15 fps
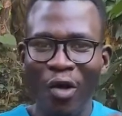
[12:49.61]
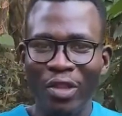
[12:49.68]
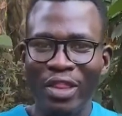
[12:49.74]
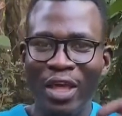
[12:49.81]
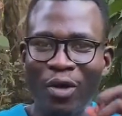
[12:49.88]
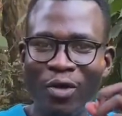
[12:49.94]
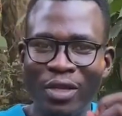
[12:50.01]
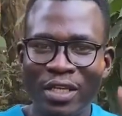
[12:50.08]

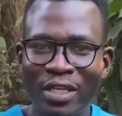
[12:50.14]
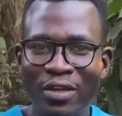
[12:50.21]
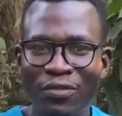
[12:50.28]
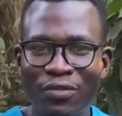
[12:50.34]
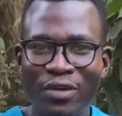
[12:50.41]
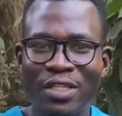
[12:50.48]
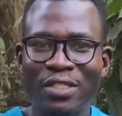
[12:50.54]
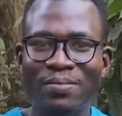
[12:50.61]
The only
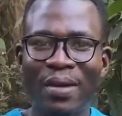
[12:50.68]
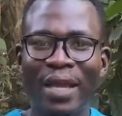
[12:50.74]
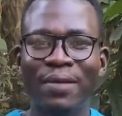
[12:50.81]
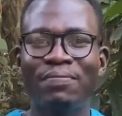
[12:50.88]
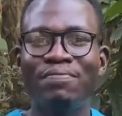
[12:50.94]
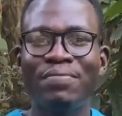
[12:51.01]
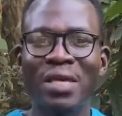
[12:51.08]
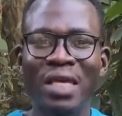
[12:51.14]
difference might
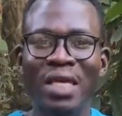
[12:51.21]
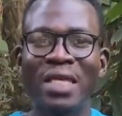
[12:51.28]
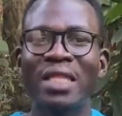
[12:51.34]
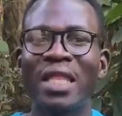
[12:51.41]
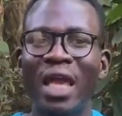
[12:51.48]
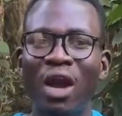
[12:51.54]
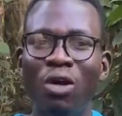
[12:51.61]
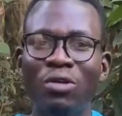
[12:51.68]
be in
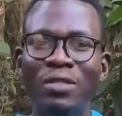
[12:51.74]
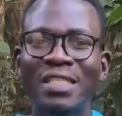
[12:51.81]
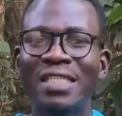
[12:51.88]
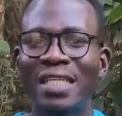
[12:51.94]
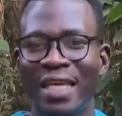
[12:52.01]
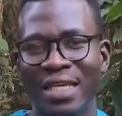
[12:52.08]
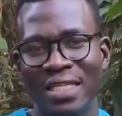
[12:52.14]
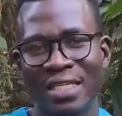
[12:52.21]
the
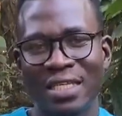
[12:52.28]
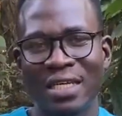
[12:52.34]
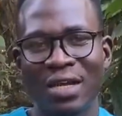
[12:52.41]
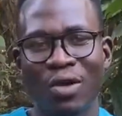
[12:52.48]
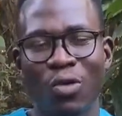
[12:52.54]
onset.